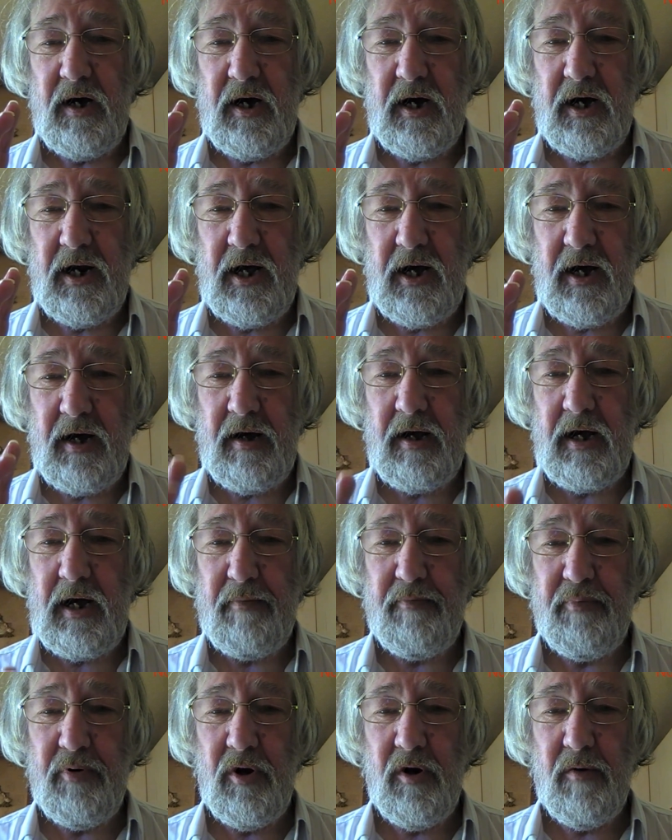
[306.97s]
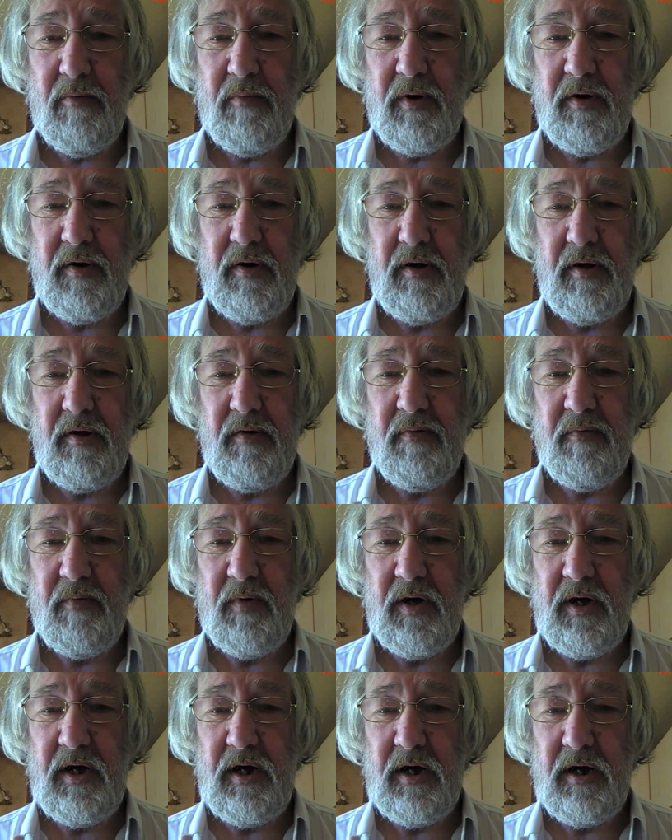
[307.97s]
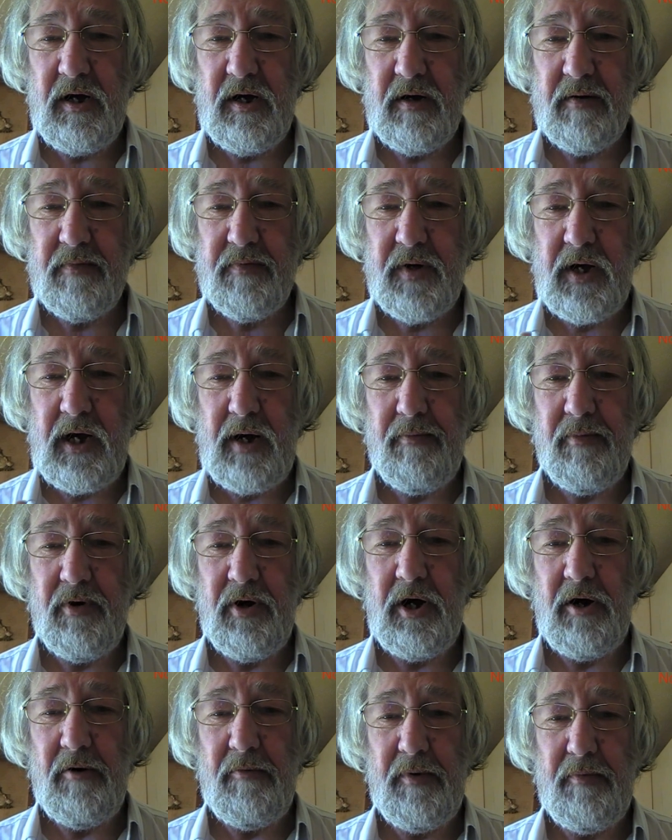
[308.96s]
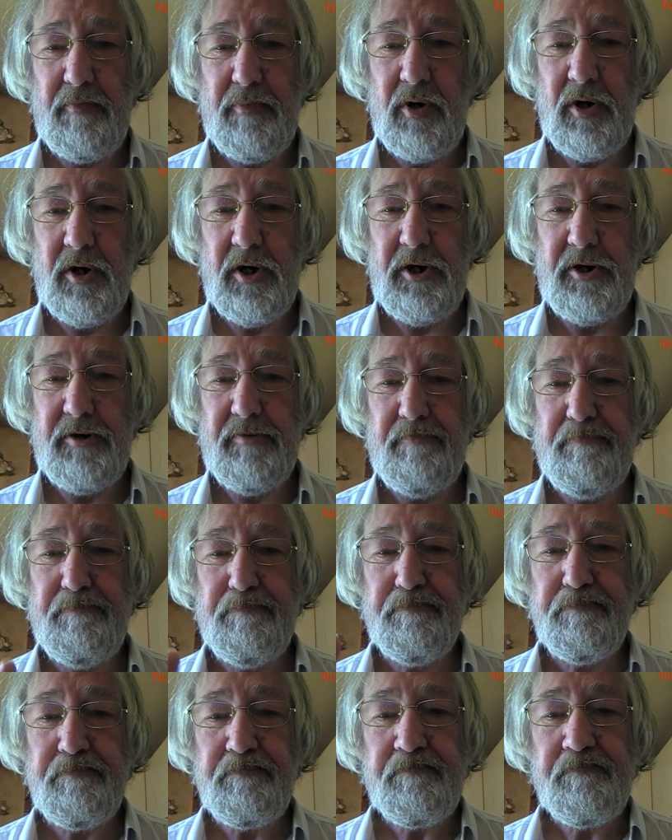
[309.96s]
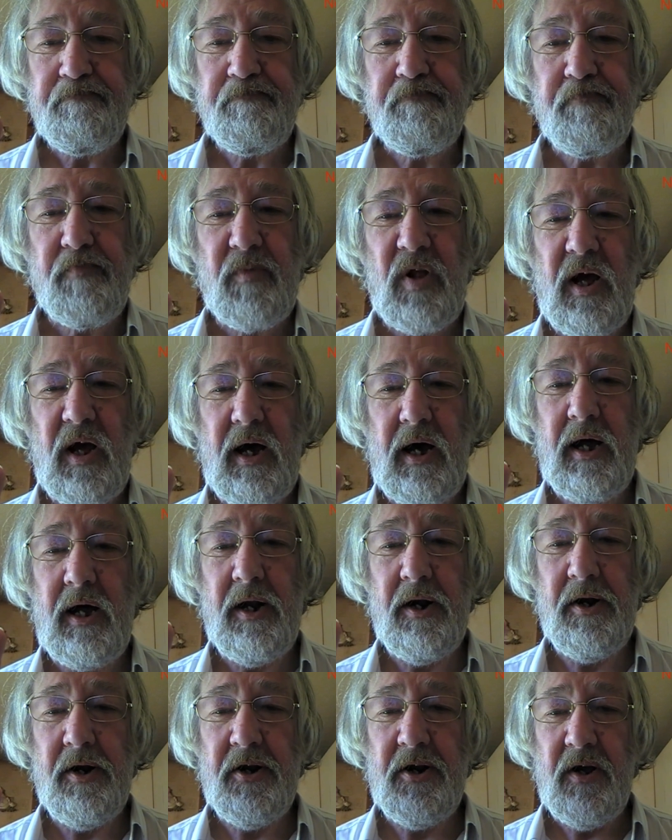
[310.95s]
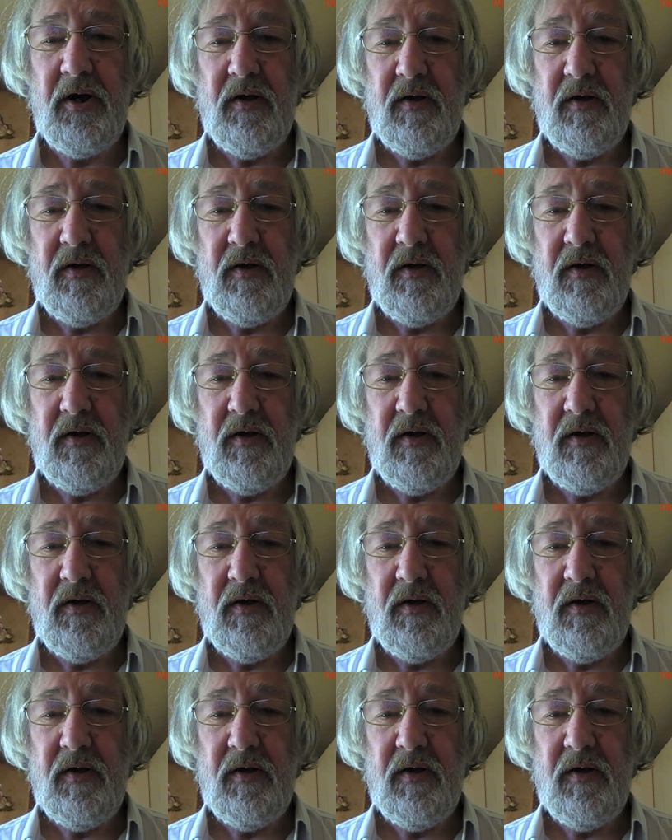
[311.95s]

I pulled my camera out of my pocket and